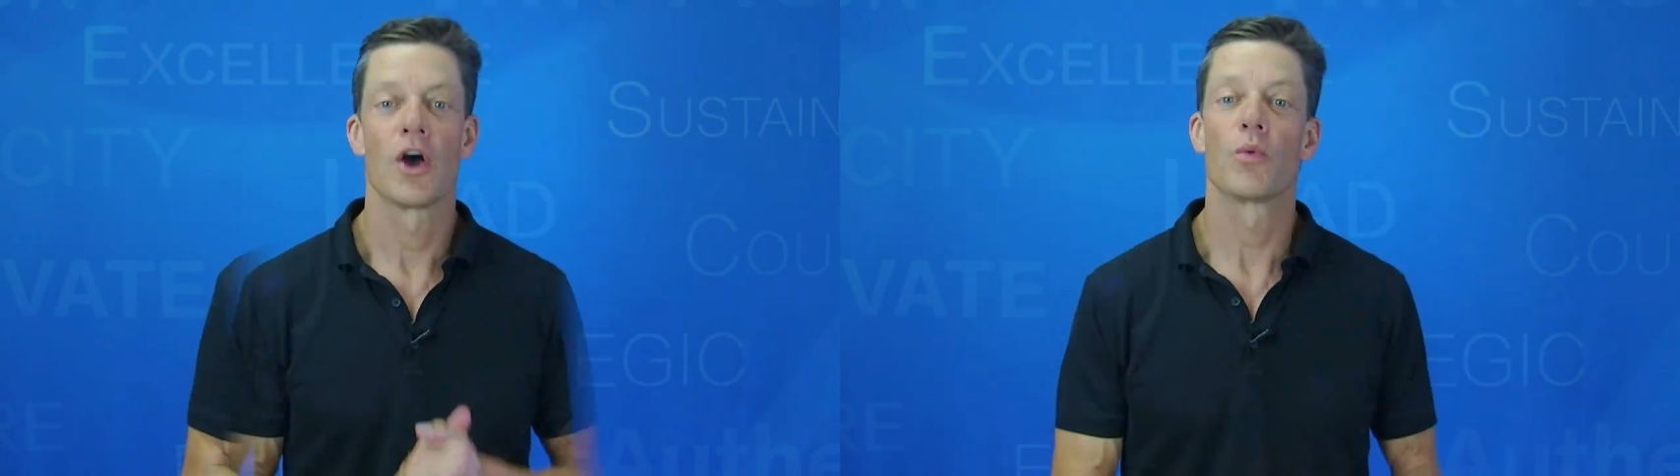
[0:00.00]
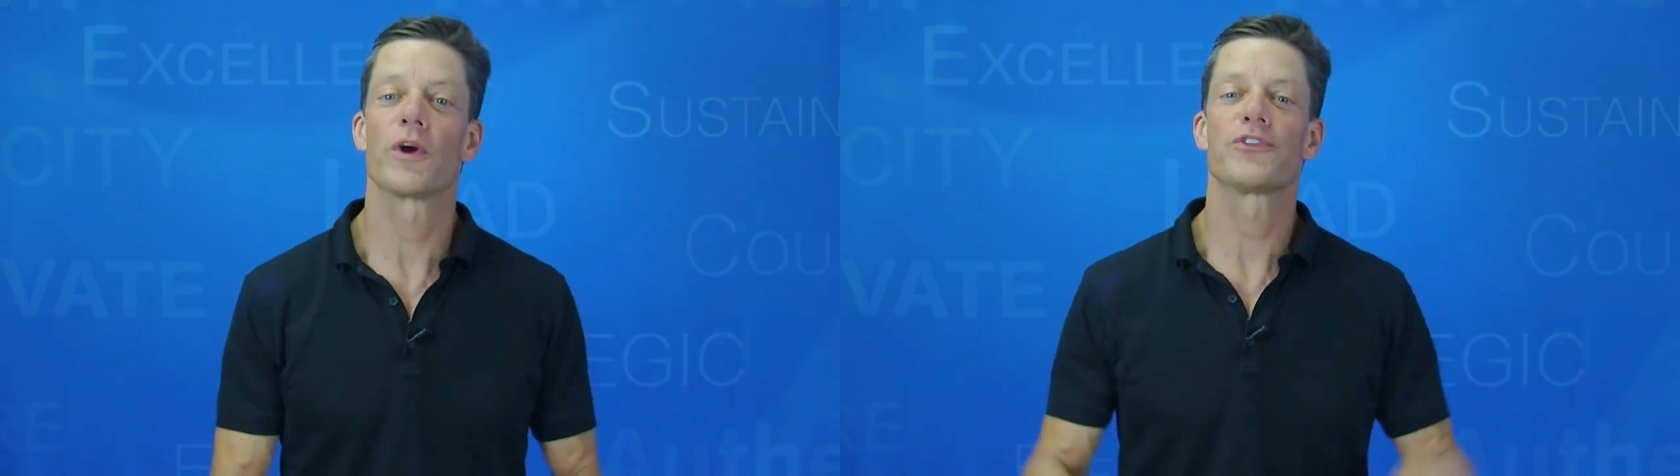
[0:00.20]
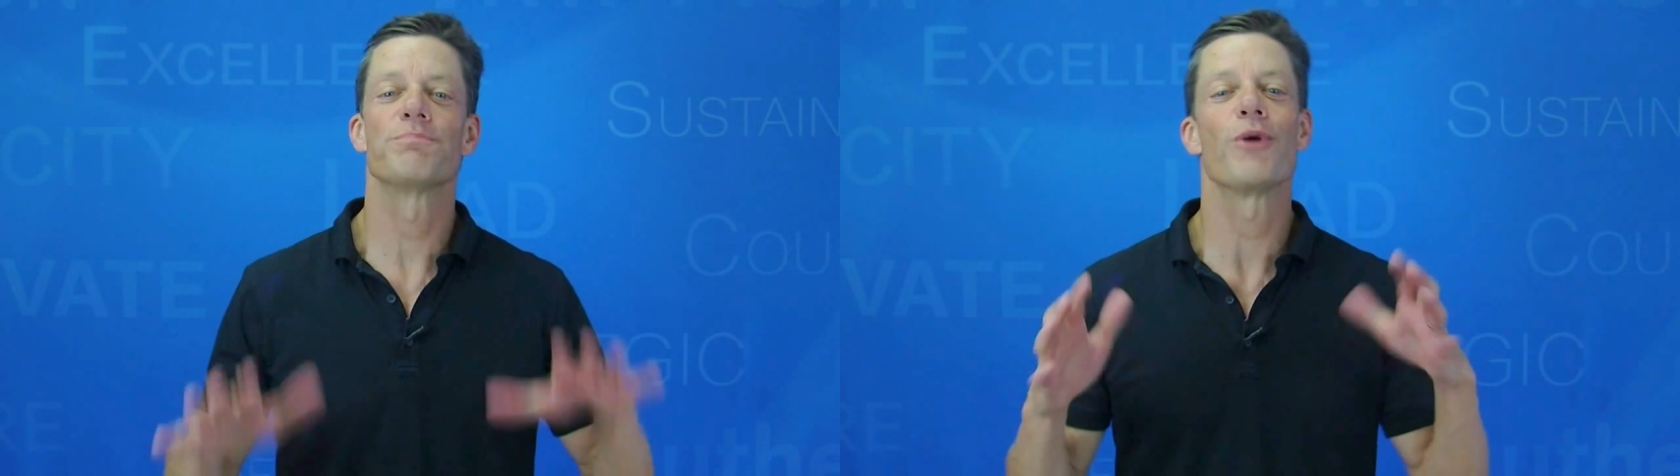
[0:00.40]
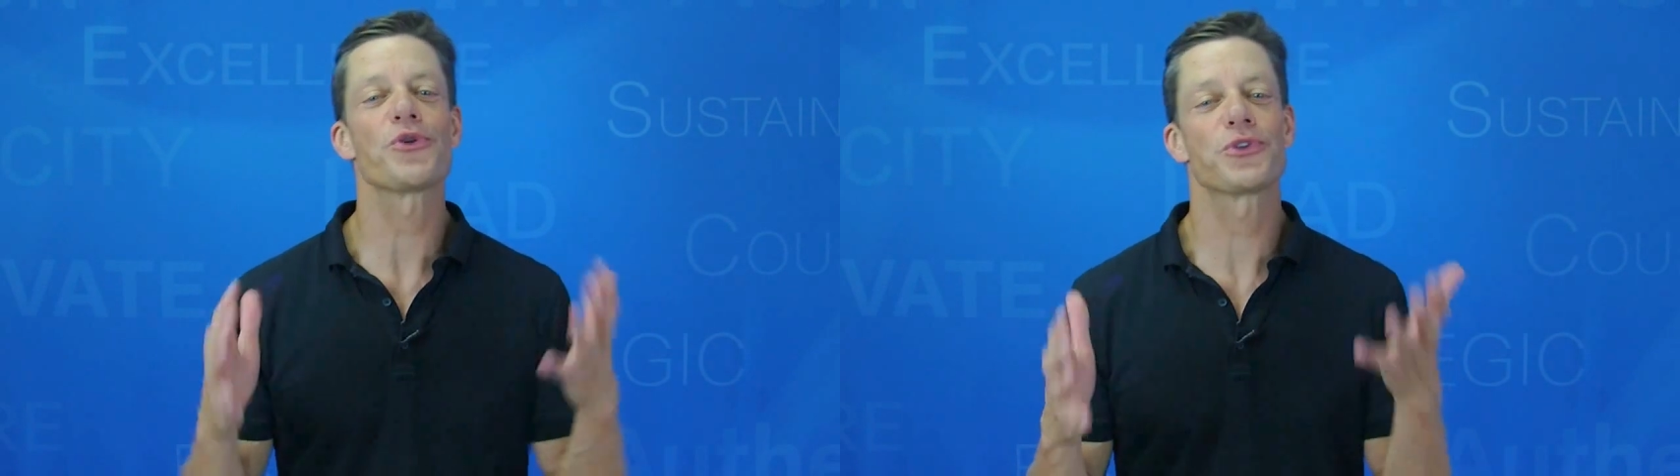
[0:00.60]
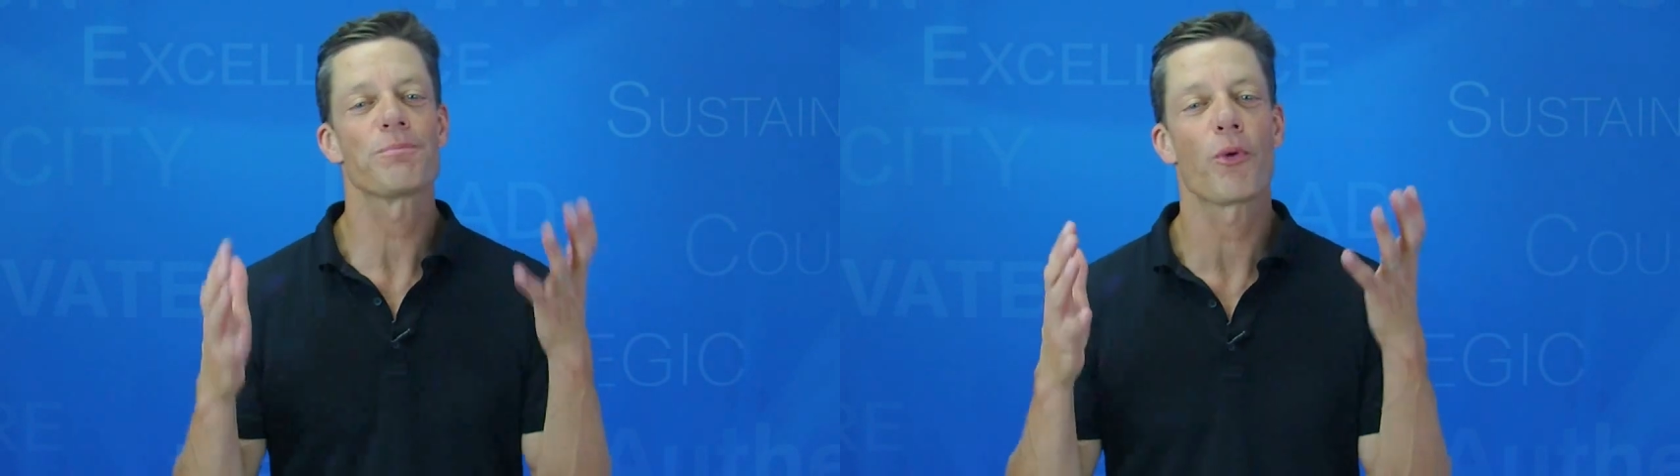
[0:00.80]
What's
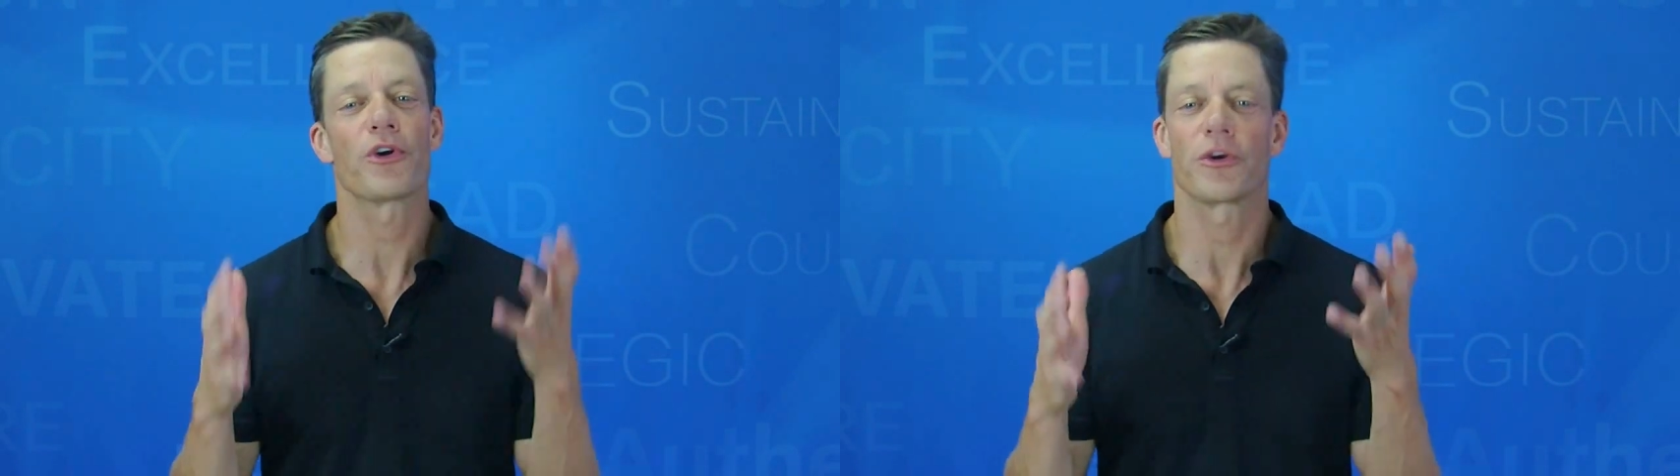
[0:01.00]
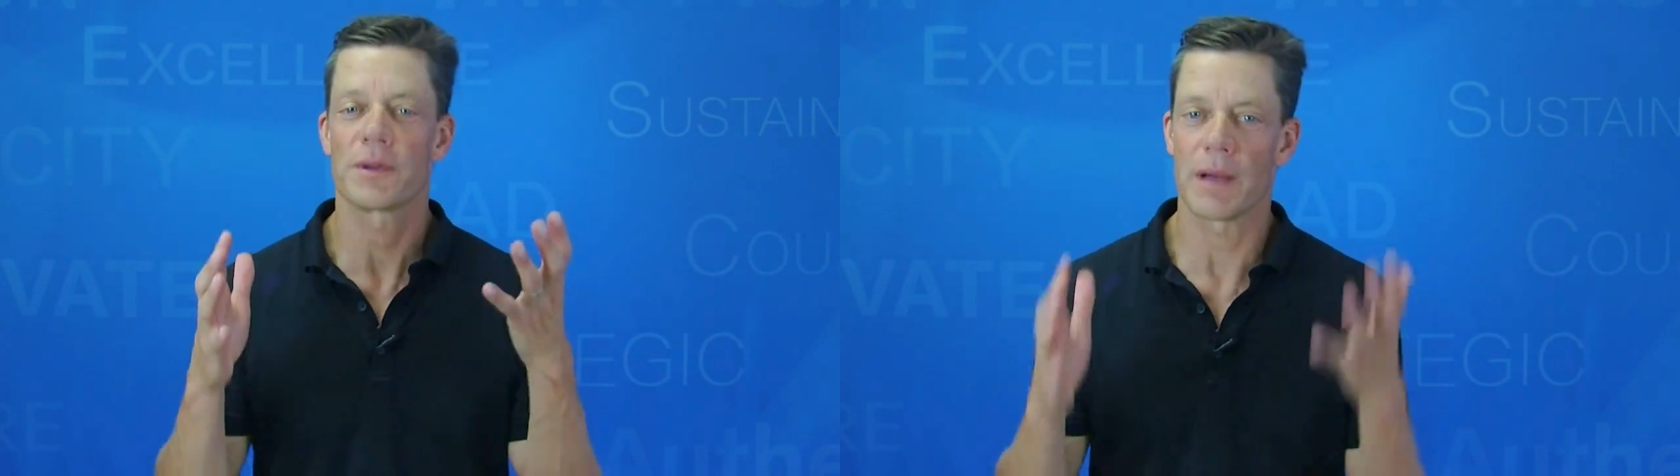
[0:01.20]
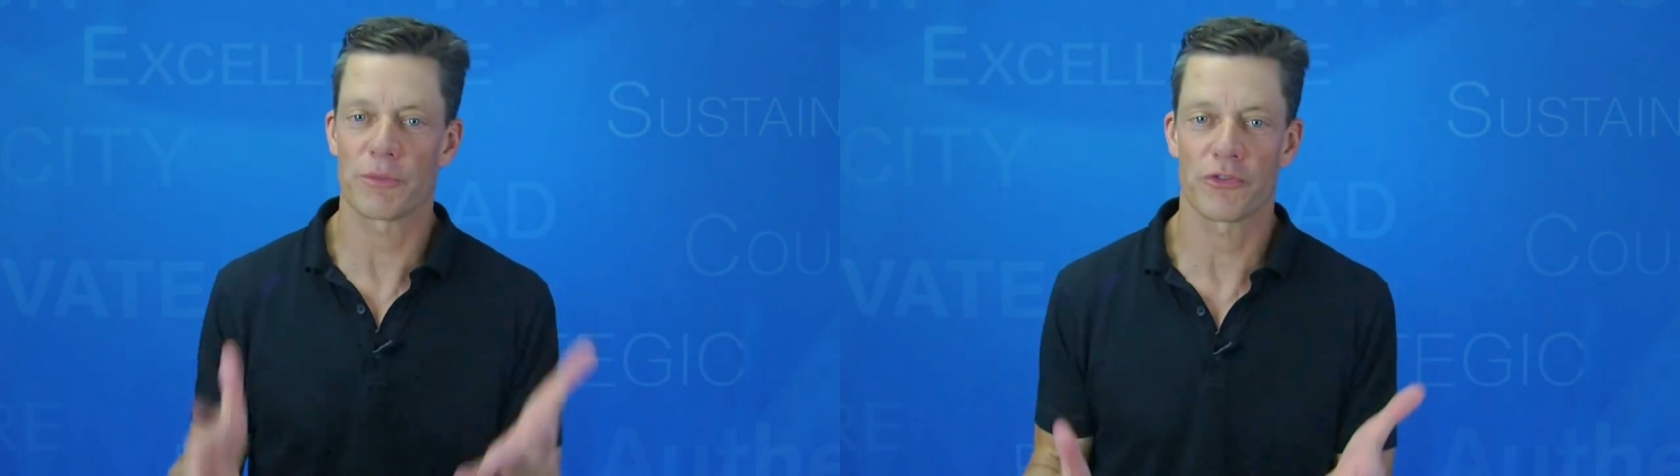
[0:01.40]
most important to remember